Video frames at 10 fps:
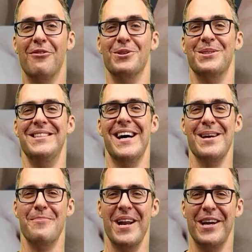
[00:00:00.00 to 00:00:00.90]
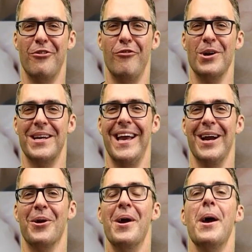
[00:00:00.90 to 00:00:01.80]
covers diabetic foot
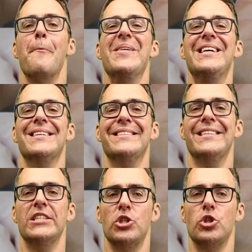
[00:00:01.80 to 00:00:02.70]
care because it is